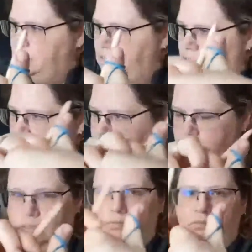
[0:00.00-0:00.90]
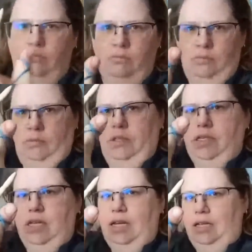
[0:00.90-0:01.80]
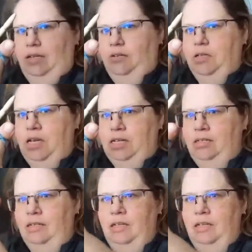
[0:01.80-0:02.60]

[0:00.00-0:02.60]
is what it looks like on the other side.